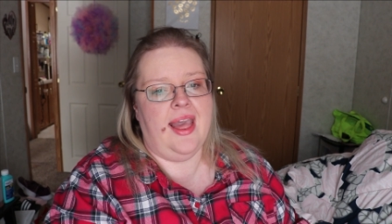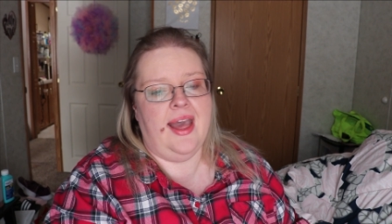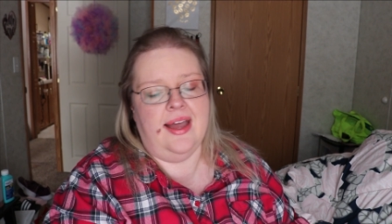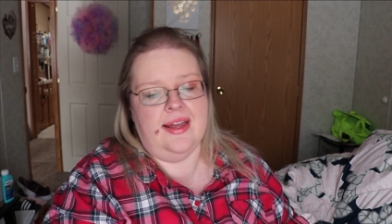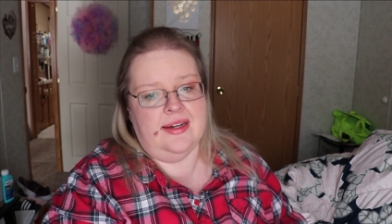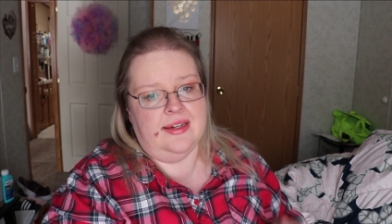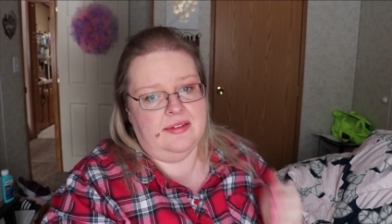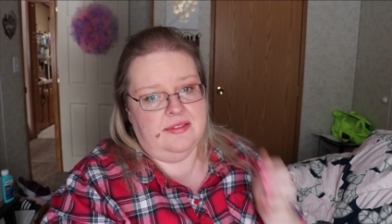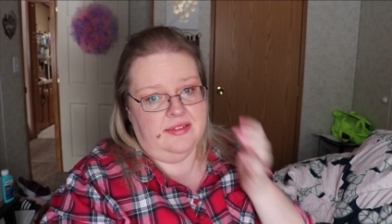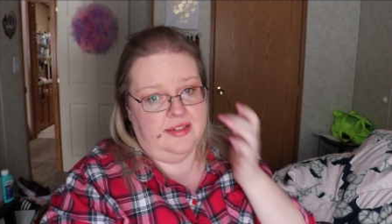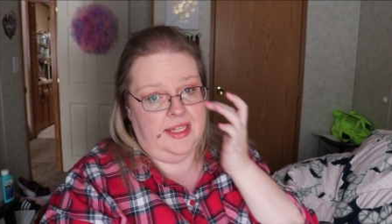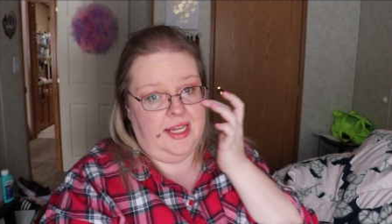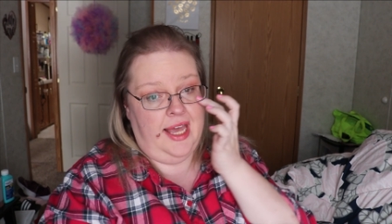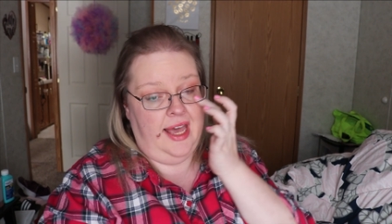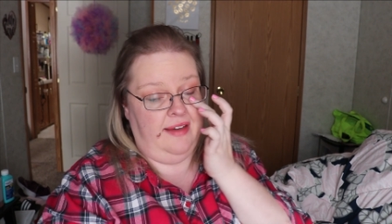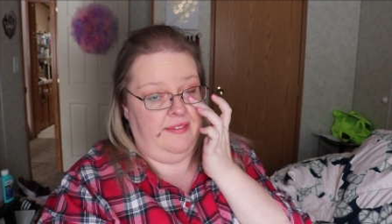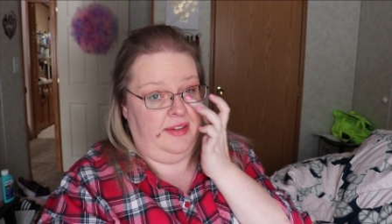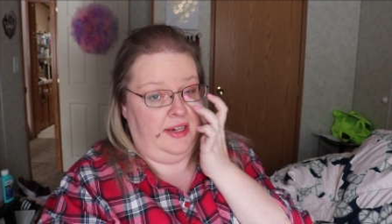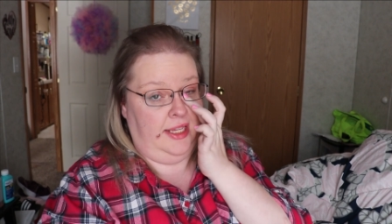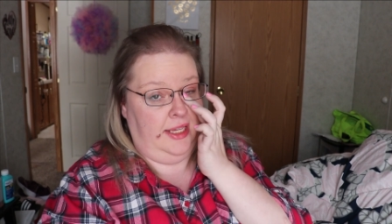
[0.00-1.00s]
I didn't really
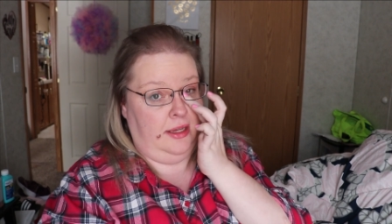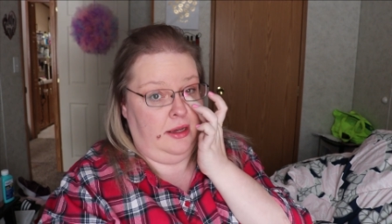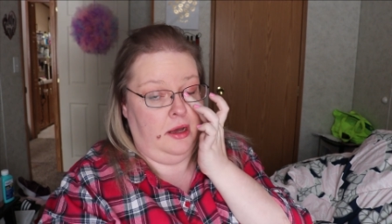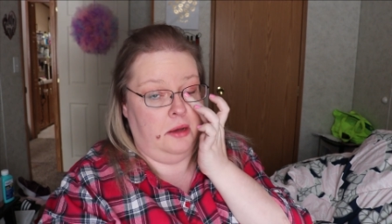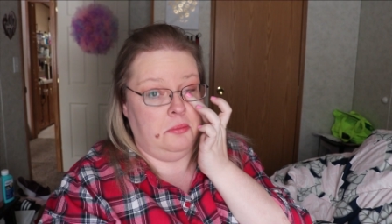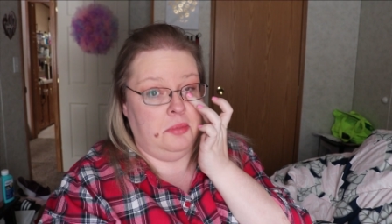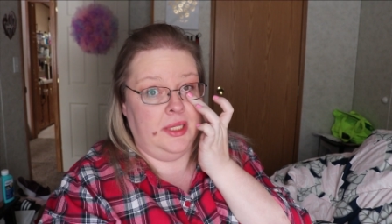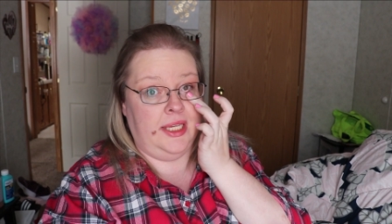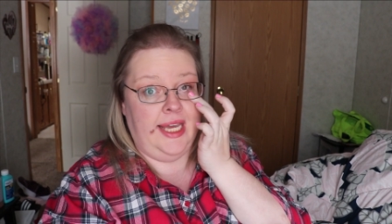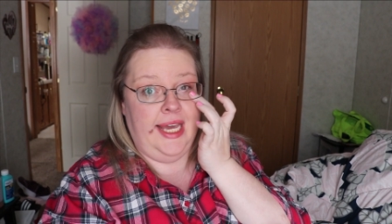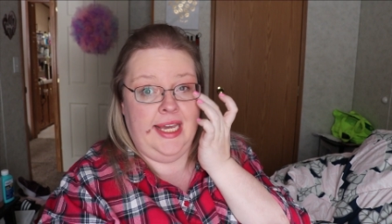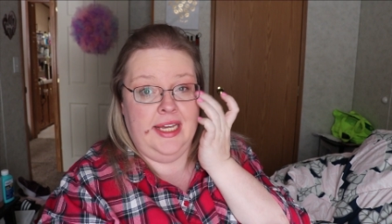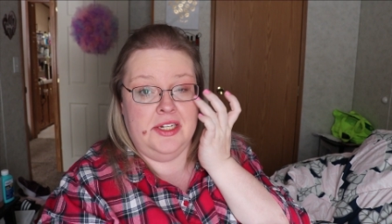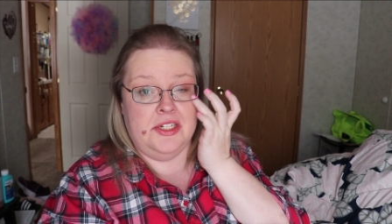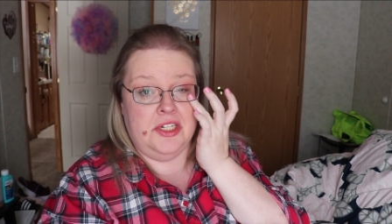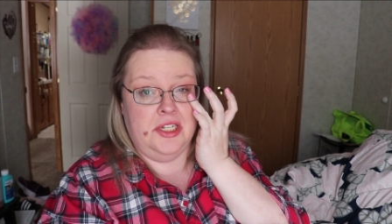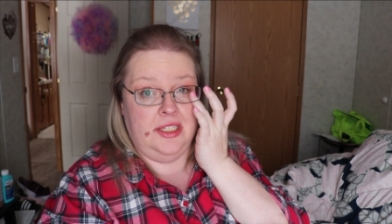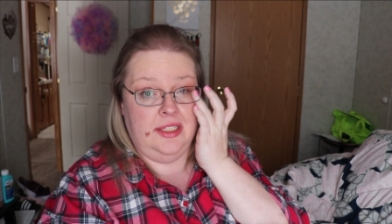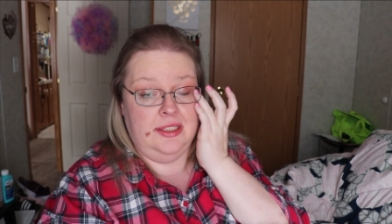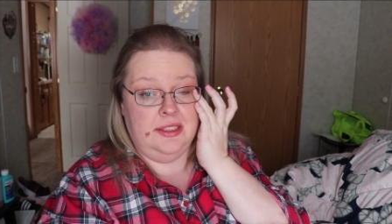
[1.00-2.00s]
have any
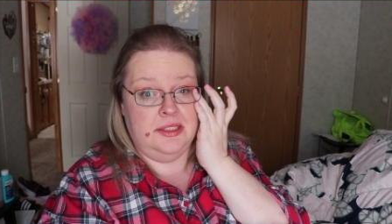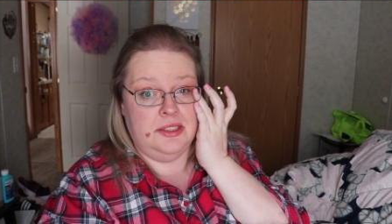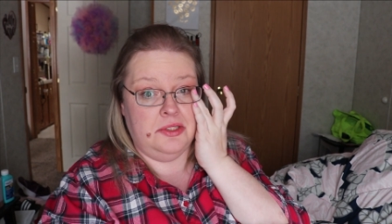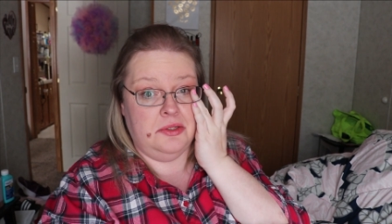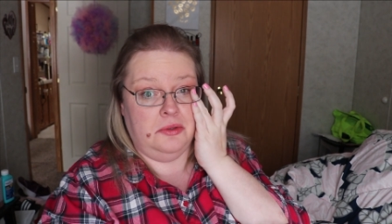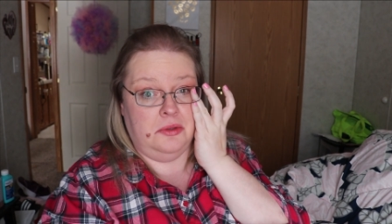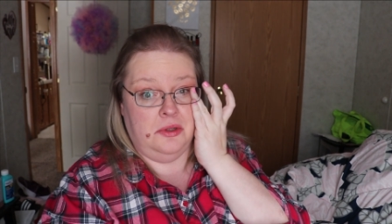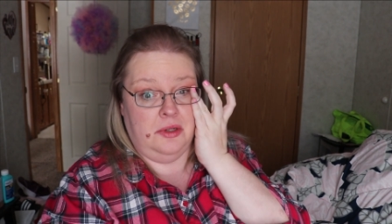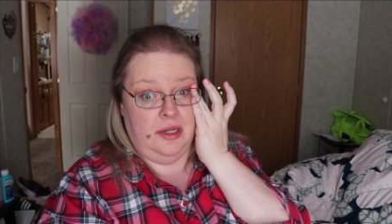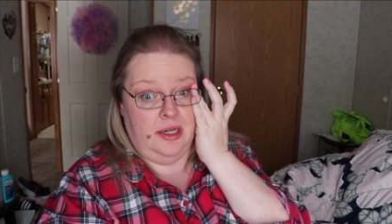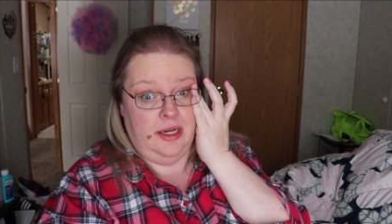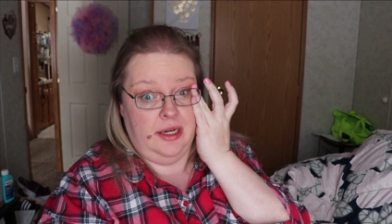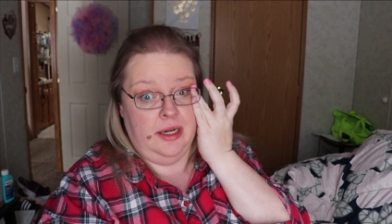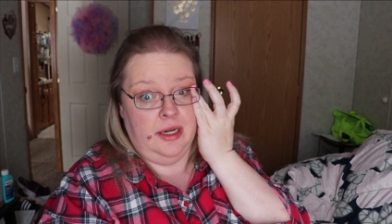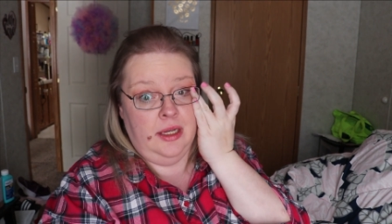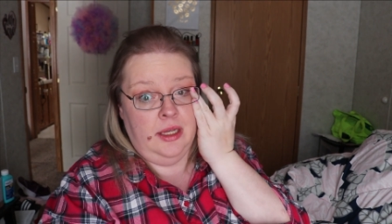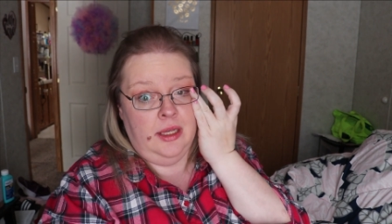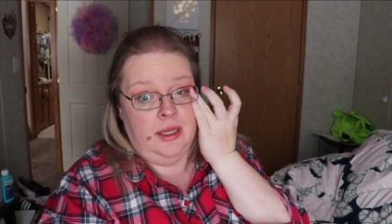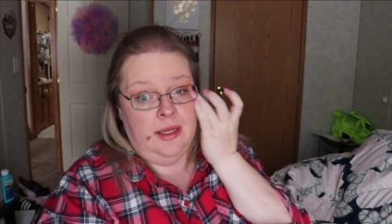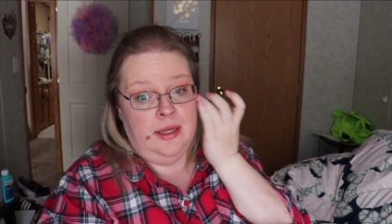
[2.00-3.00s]
complications or
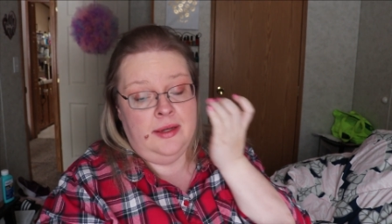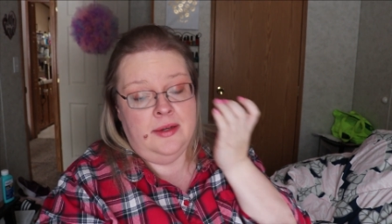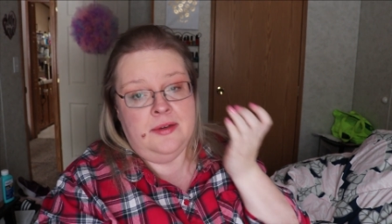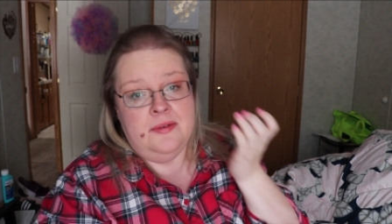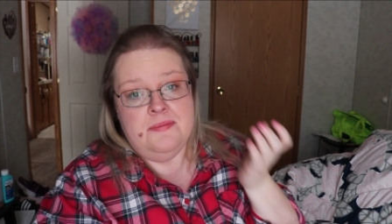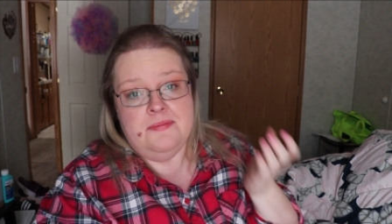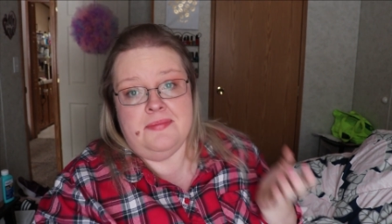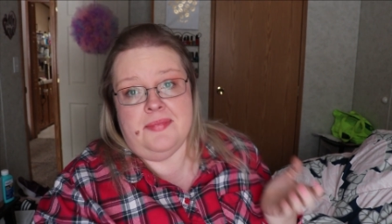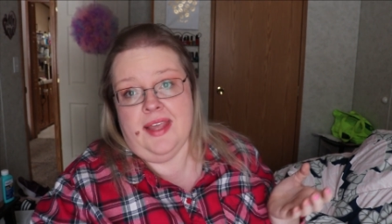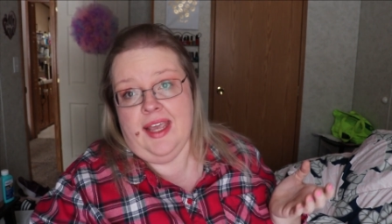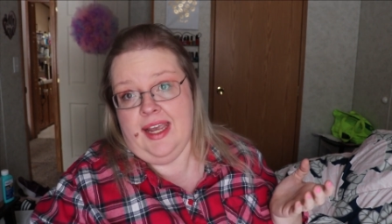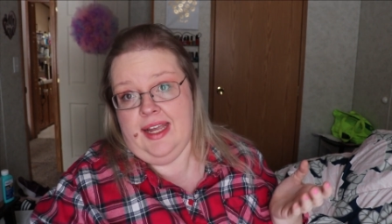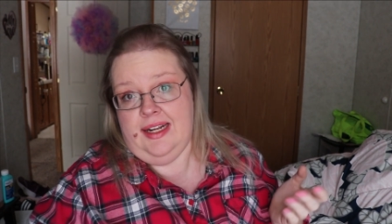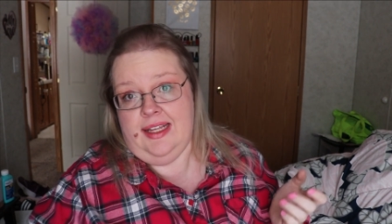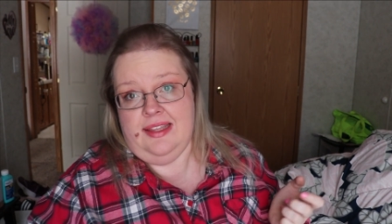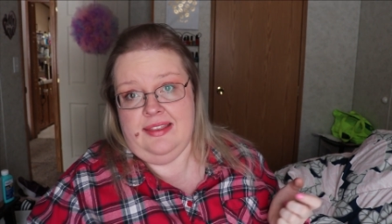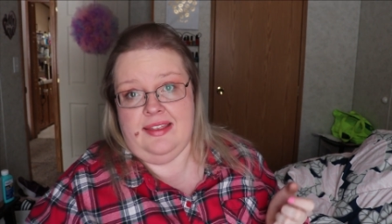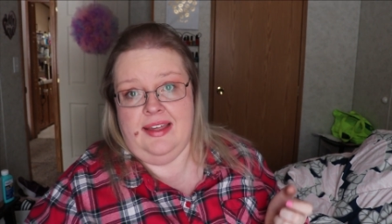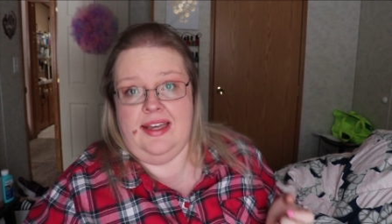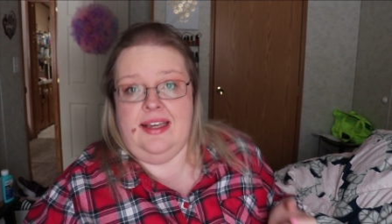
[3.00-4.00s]

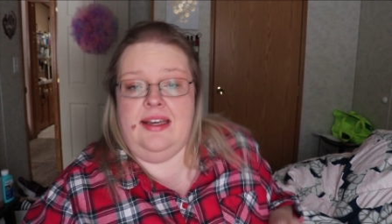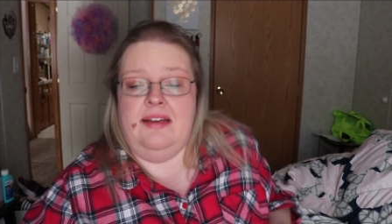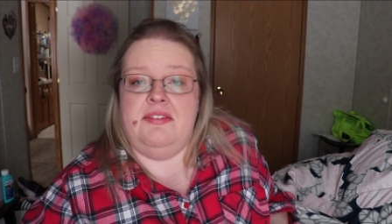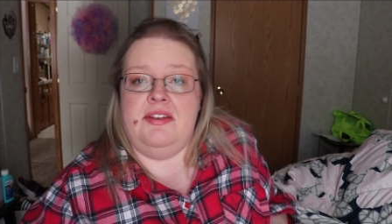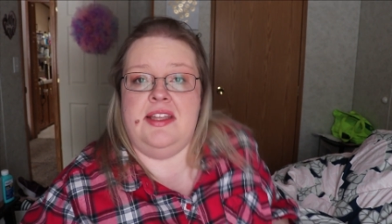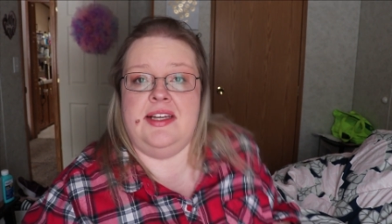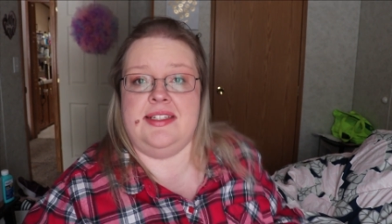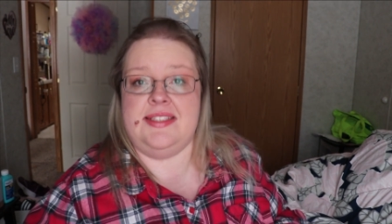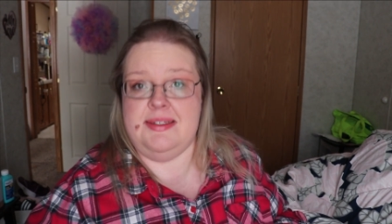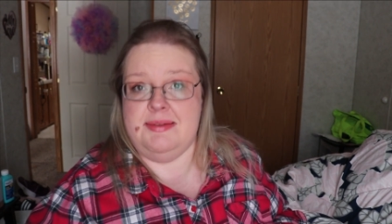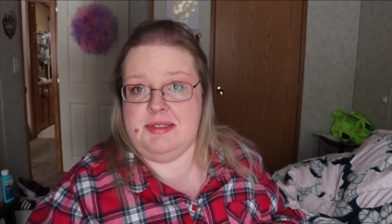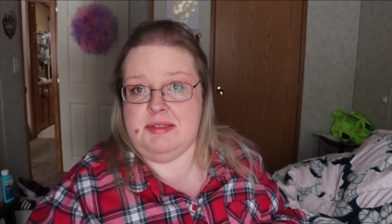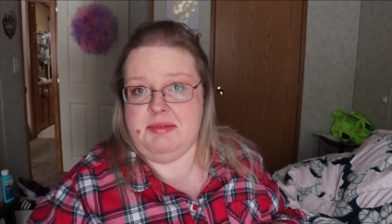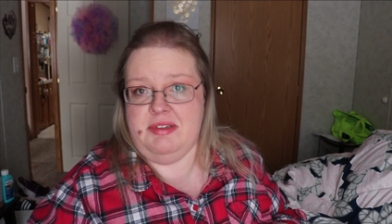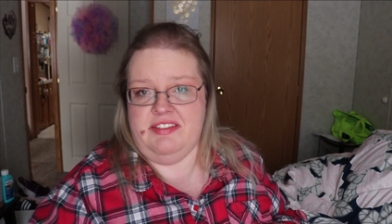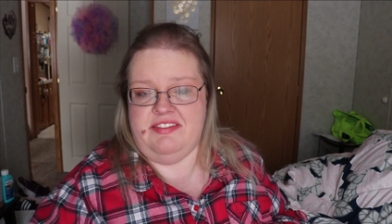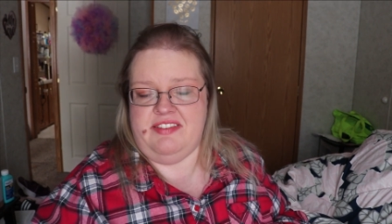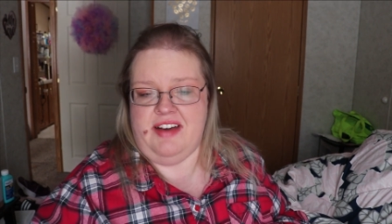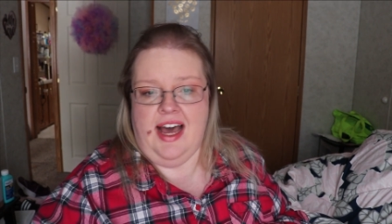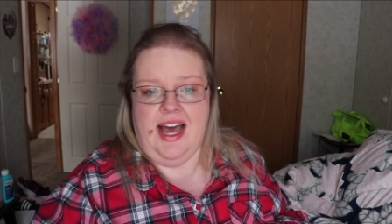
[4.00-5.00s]
anything. Everything seems to
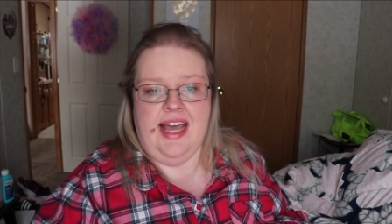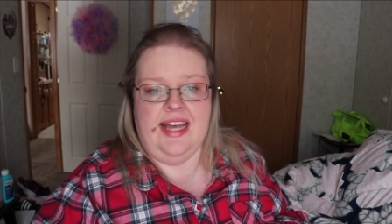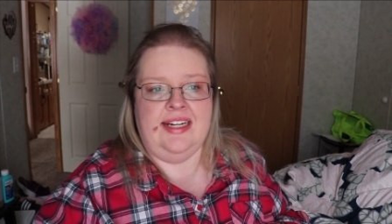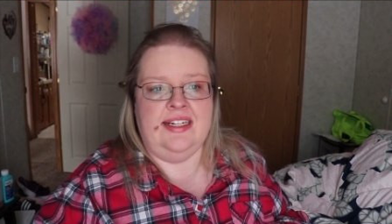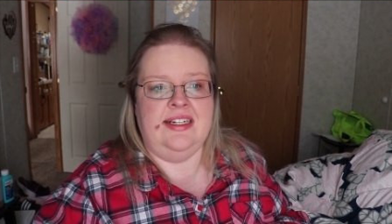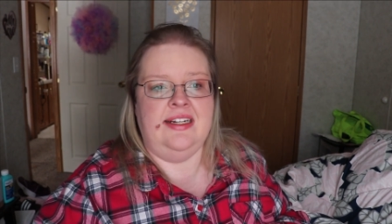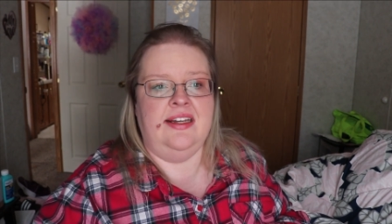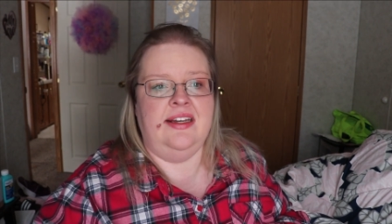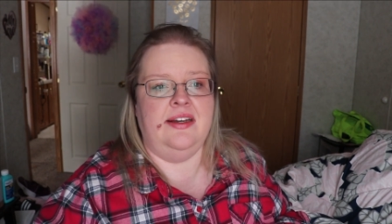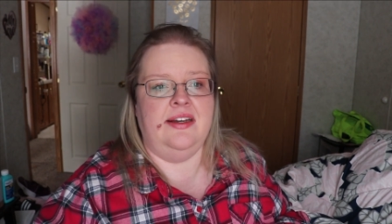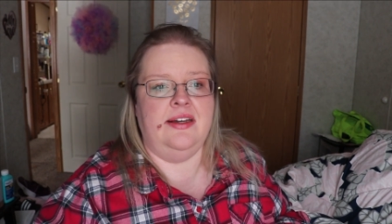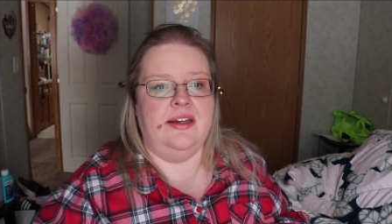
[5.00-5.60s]
be fine.